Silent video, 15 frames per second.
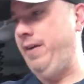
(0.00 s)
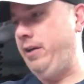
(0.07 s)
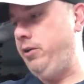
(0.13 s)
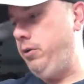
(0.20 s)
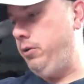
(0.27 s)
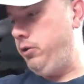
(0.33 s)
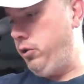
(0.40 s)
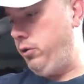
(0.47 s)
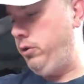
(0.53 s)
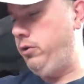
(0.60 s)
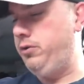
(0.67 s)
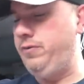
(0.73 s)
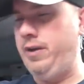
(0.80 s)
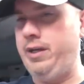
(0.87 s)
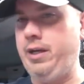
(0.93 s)
I do
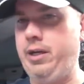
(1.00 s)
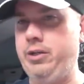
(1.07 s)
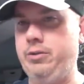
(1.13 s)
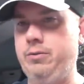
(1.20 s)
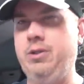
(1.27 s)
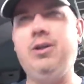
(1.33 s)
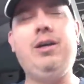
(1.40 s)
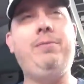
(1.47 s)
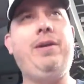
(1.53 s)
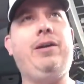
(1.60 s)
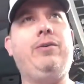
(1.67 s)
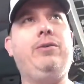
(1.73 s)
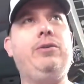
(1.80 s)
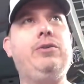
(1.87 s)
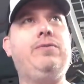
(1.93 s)
use vacation, no, I'm not
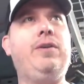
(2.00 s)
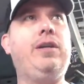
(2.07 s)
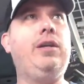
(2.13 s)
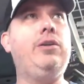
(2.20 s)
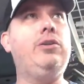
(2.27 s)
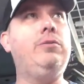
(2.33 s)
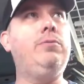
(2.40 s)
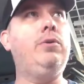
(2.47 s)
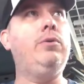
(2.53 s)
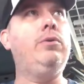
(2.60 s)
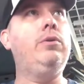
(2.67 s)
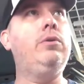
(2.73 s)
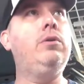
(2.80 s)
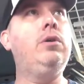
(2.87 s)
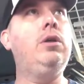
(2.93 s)
going to use vacation mode.
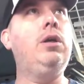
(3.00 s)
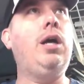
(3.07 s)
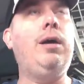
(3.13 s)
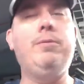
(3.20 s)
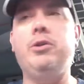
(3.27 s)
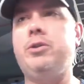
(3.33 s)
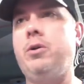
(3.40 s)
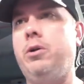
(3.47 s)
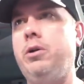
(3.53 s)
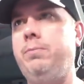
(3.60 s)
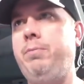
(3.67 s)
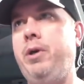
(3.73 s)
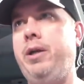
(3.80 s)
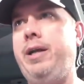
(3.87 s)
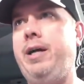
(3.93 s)
I'm just going to
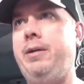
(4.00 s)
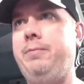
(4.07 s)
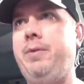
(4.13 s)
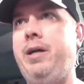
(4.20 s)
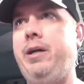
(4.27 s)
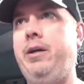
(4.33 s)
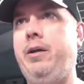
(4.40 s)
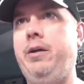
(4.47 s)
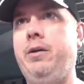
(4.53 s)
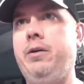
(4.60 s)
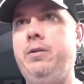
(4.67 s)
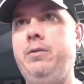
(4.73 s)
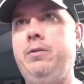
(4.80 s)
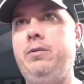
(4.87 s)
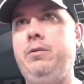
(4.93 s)
put out my
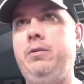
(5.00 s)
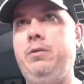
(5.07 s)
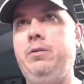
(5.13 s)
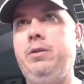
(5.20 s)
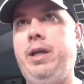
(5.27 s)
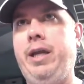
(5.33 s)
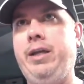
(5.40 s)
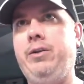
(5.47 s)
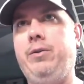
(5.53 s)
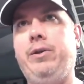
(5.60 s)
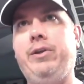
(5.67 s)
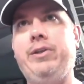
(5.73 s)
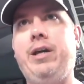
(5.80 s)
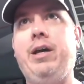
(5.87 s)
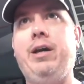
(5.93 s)

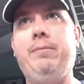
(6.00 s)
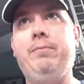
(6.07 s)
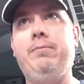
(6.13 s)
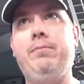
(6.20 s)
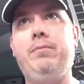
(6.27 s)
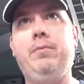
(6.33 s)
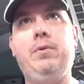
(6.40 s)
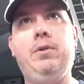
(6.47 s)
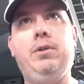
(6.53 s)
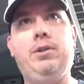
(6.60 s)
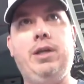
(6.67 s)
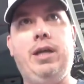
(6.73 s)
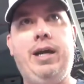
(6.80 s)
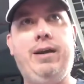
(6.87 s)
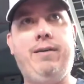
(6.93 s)
handling time
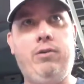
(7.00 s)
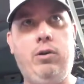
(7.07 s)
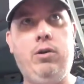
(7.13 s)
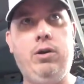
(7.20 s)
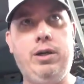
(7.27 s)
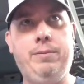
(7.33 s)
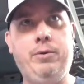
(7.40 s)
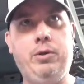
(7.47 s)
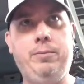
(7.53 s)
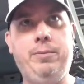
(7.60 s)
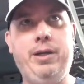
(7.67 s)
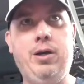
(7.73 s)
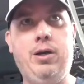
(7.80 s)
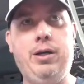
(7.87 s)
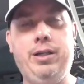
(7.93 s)
to however long I'm going to be
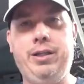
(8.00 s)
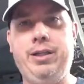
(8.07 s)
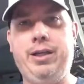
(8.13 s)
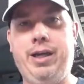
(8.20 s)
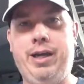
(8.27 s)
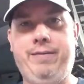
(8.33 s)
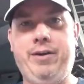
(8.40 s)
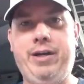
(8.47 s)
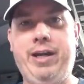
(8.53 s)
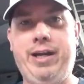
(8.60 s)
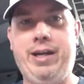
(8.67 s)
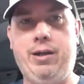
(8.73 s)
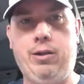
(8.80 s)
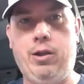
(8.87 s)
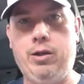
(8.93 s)
gone. And then every
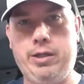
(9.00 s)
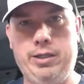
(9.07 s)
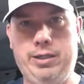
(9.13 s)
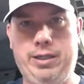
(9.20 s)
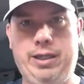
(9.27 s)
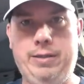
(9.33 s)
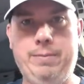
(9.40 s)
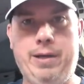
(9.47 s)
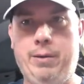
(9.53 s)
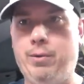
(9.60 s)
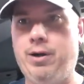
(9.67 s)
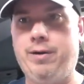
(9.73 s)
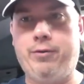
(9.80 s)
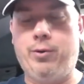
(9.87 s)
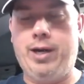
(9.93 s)
day I'll log into eBay
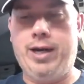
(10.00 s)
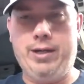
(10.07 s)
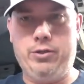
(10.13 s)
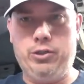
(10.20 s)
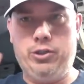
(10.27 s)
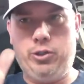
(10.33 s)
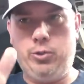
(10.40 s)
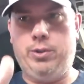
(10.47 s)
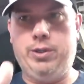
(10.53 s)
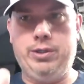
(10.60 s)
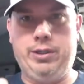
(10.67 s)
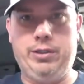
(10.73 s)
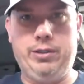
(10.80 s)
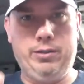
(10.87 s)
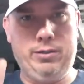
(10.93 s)
wherever we're at and
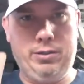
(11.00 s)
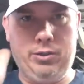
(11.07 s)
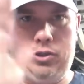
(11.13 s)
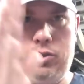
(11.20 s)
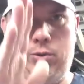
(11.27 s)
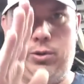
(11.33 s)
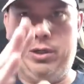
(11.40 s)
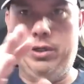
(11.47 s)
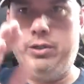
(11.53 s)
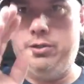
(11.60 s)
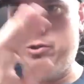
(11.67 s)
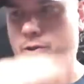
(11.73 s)
shorten it and shorten it and